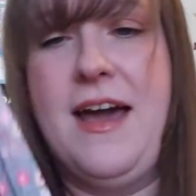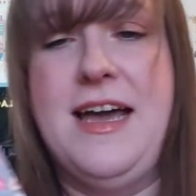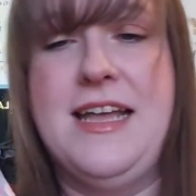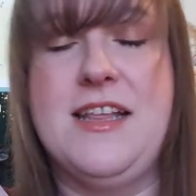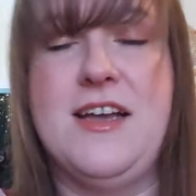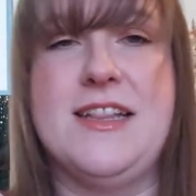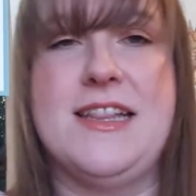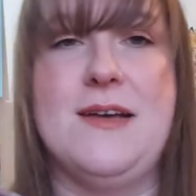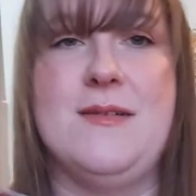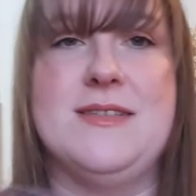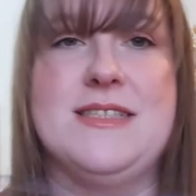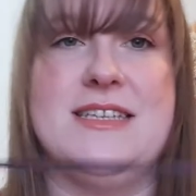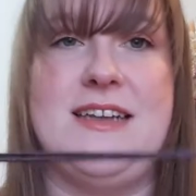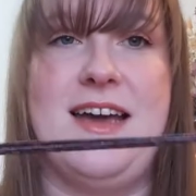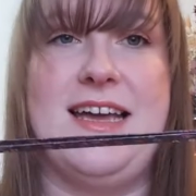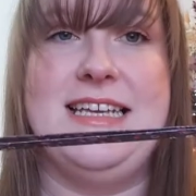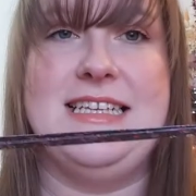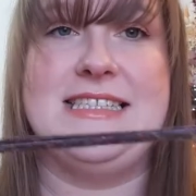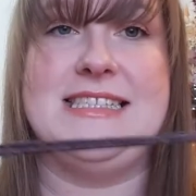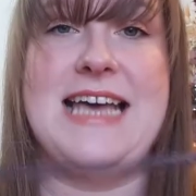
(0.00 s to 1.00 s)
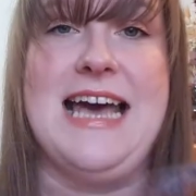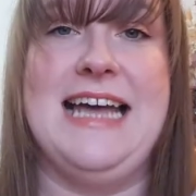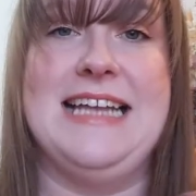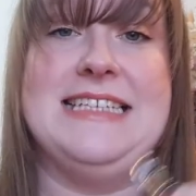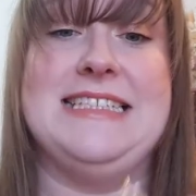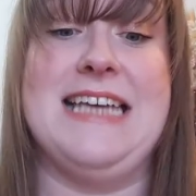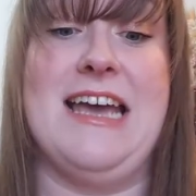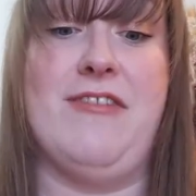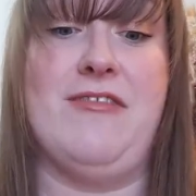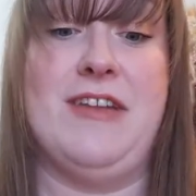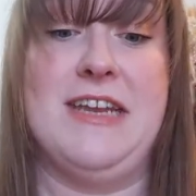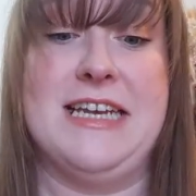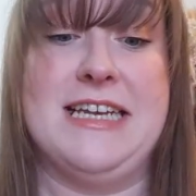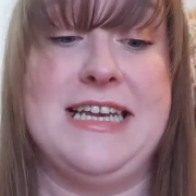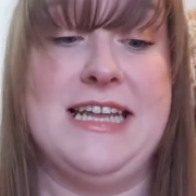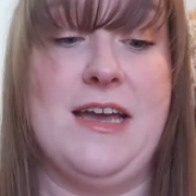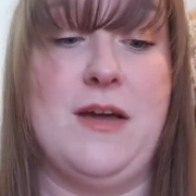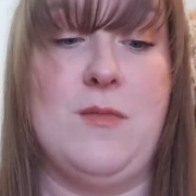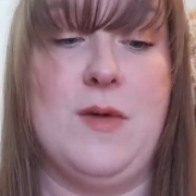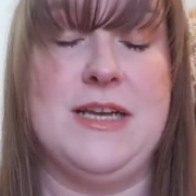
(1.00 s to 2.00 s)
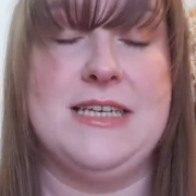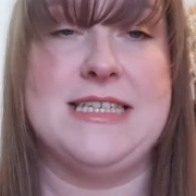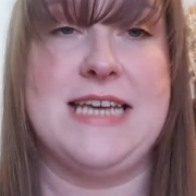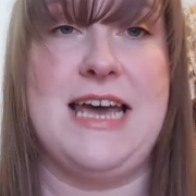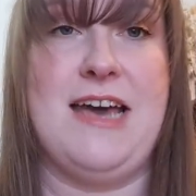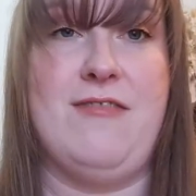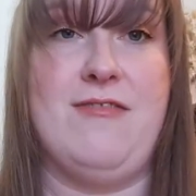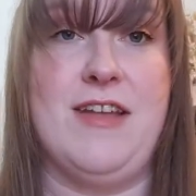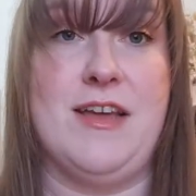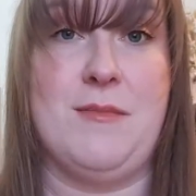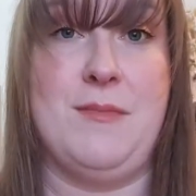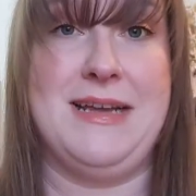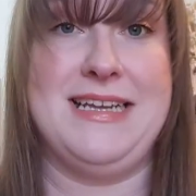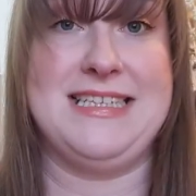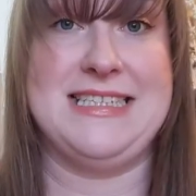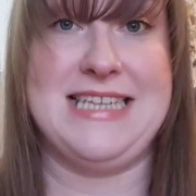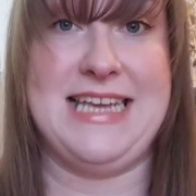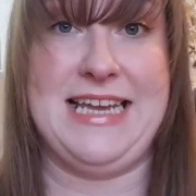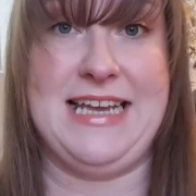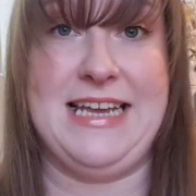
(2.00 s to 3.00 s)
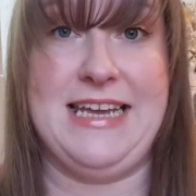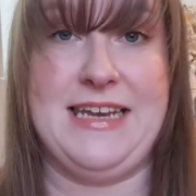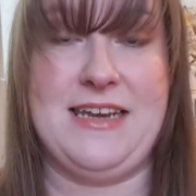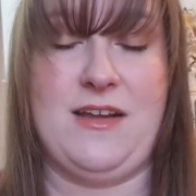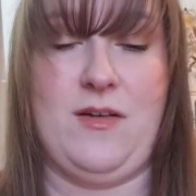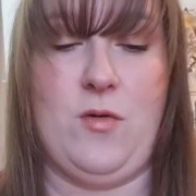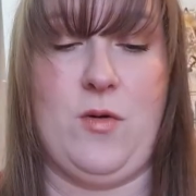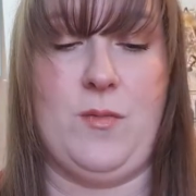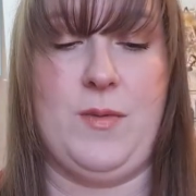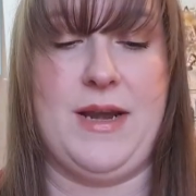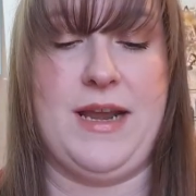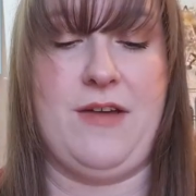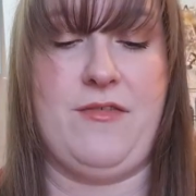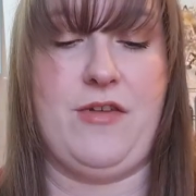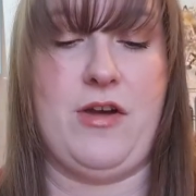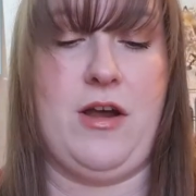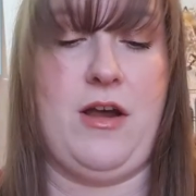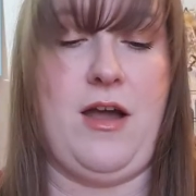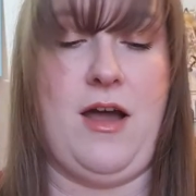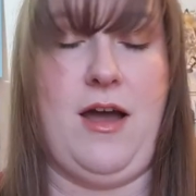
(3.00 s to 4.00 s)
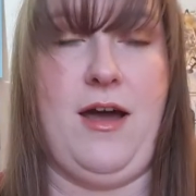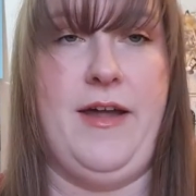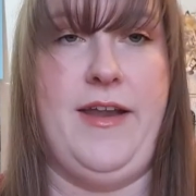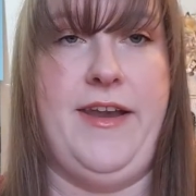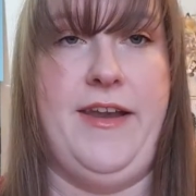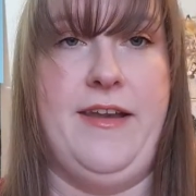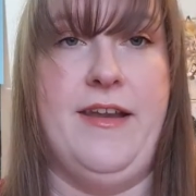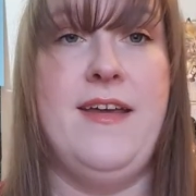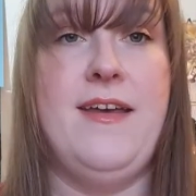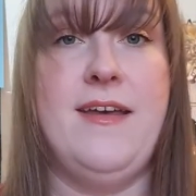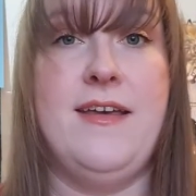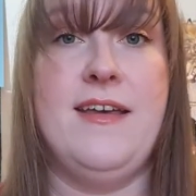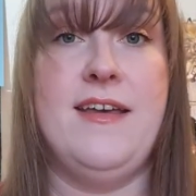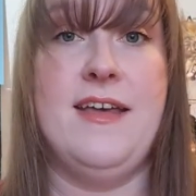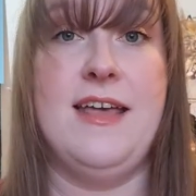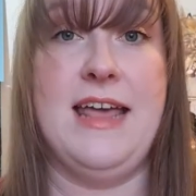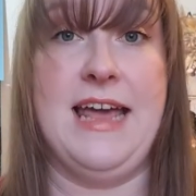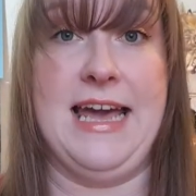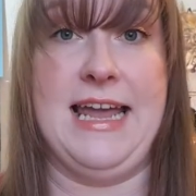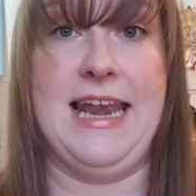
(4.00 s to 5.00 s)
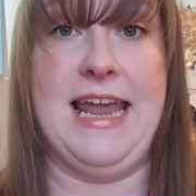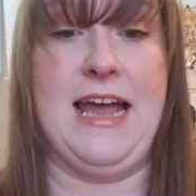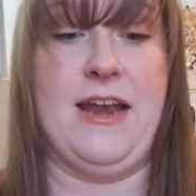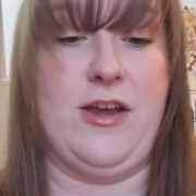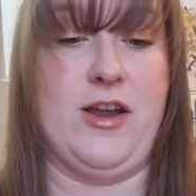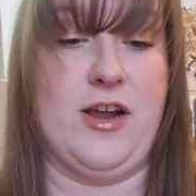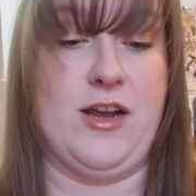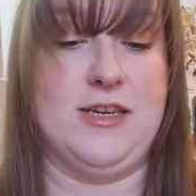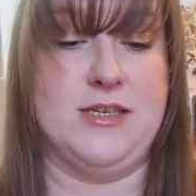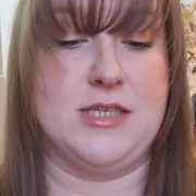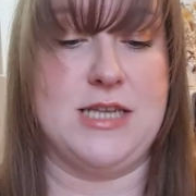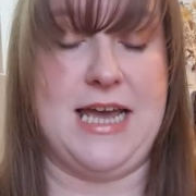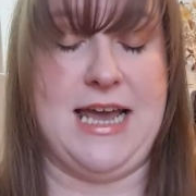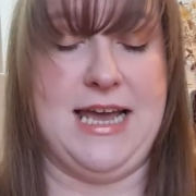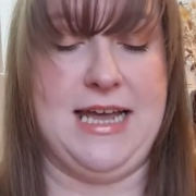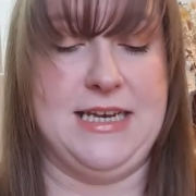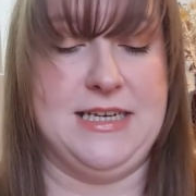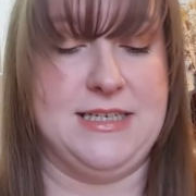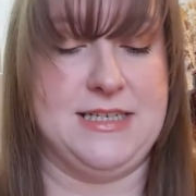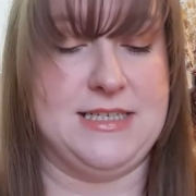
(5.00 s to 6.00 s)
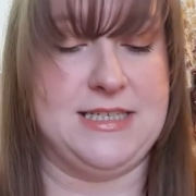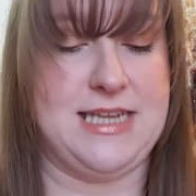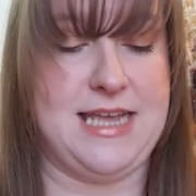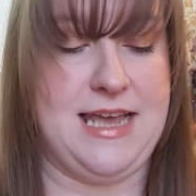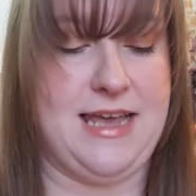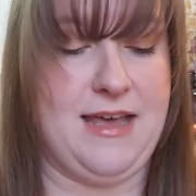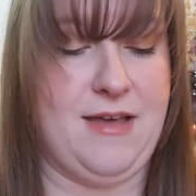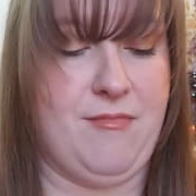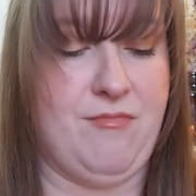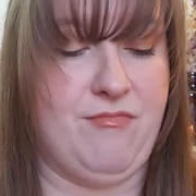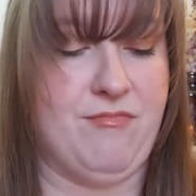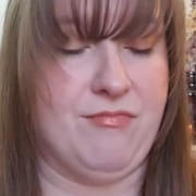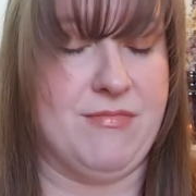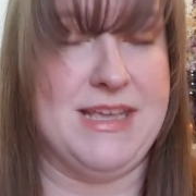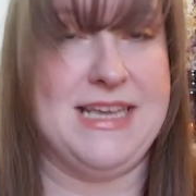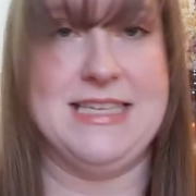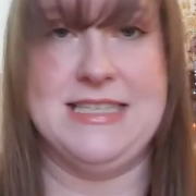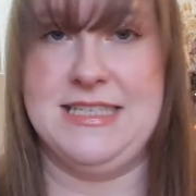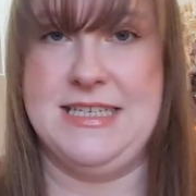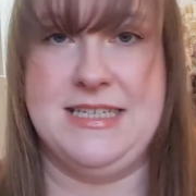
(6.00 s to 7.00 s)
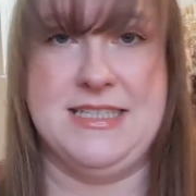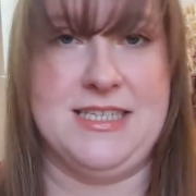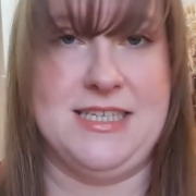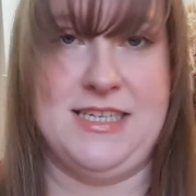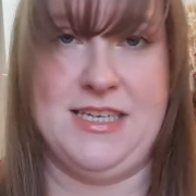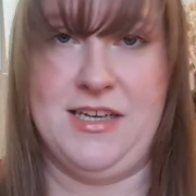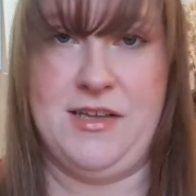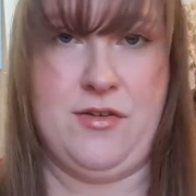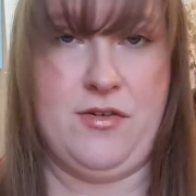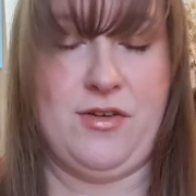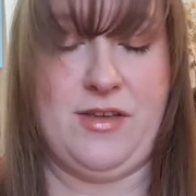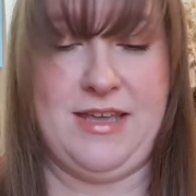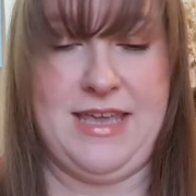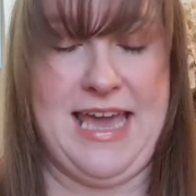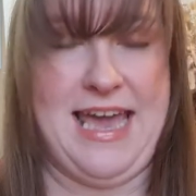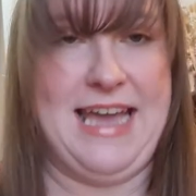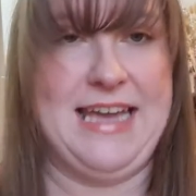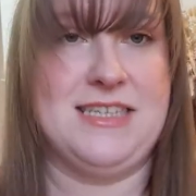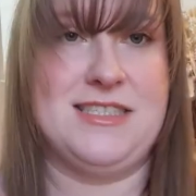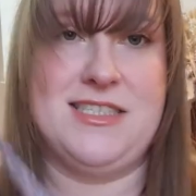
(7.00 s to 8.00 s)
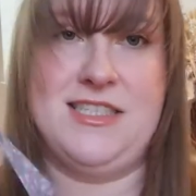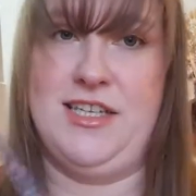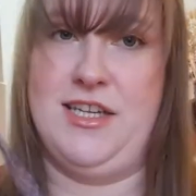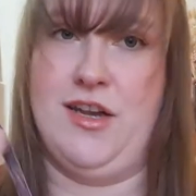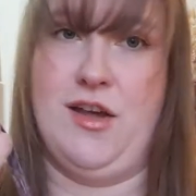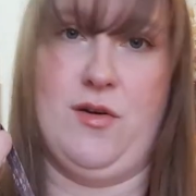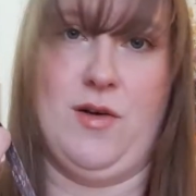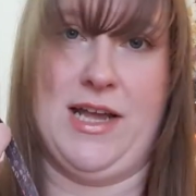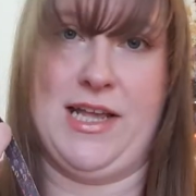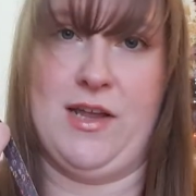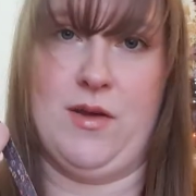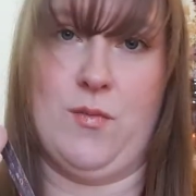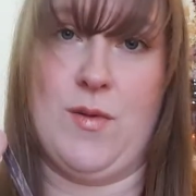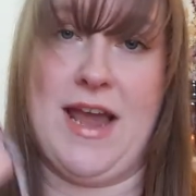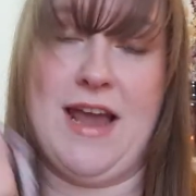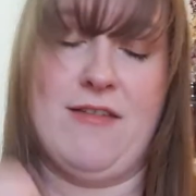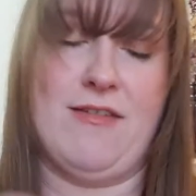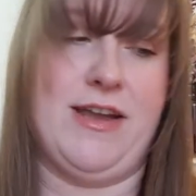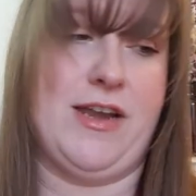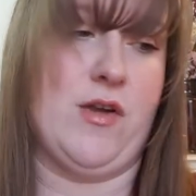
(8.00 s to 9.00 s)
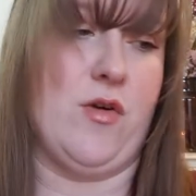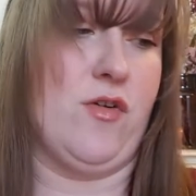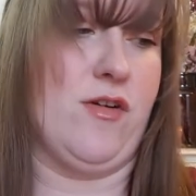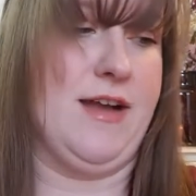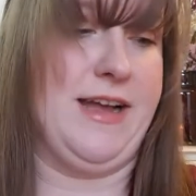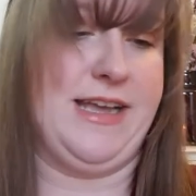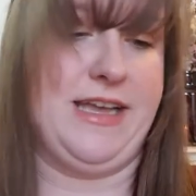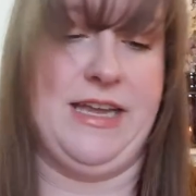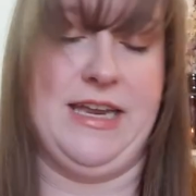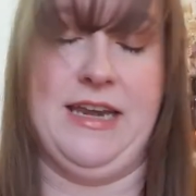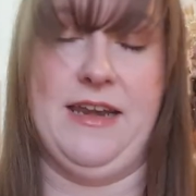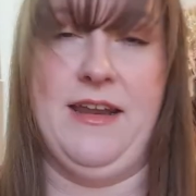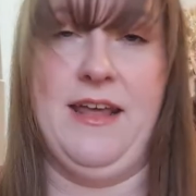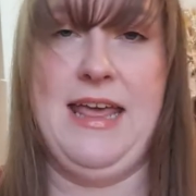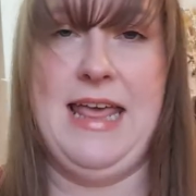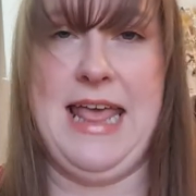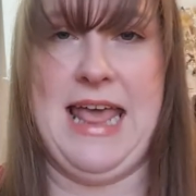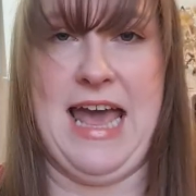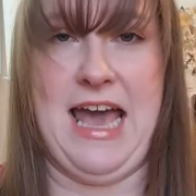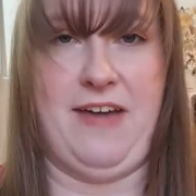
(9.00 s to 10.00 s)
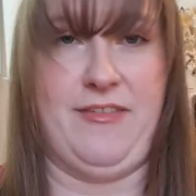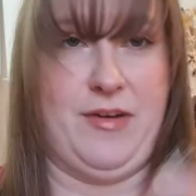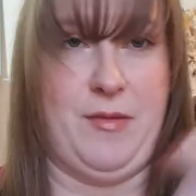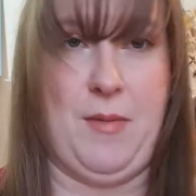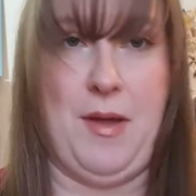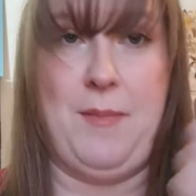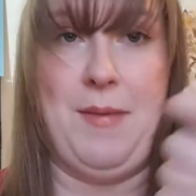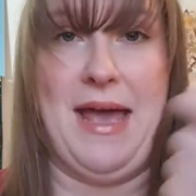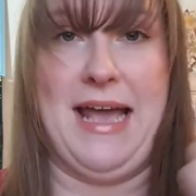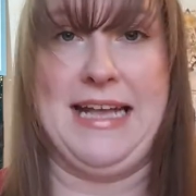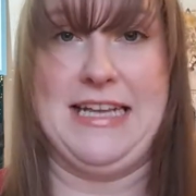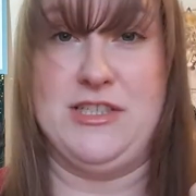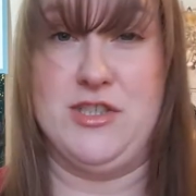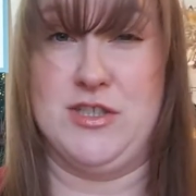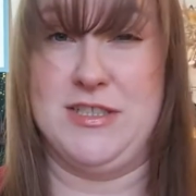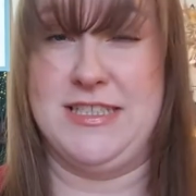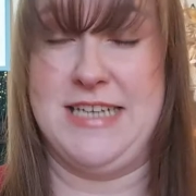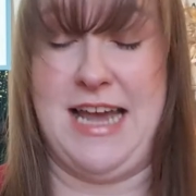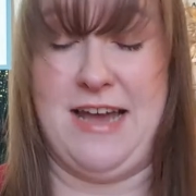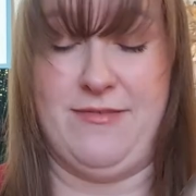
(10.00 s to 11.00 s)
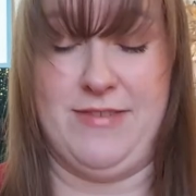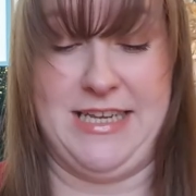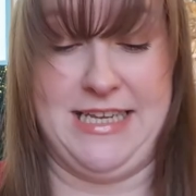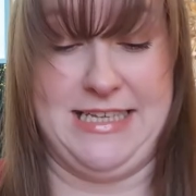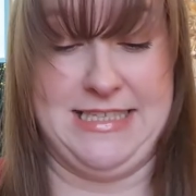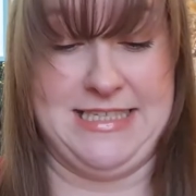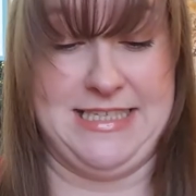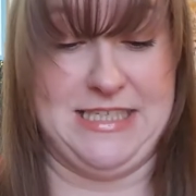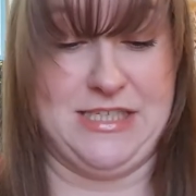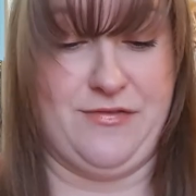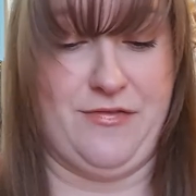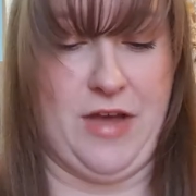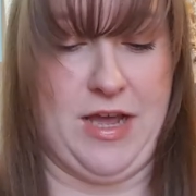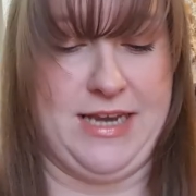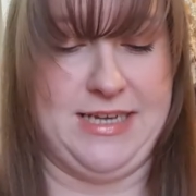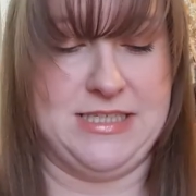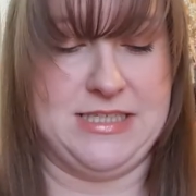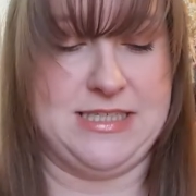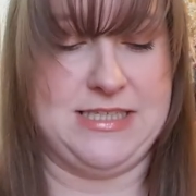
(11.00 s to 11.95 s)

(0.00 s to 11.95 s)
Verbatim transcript: I thought that was nice. And definitely I want to have like my ticket or whatever on a lanyard and um, easy to get. You know, I could wear it or I can have it in my bag and just have it easy to find.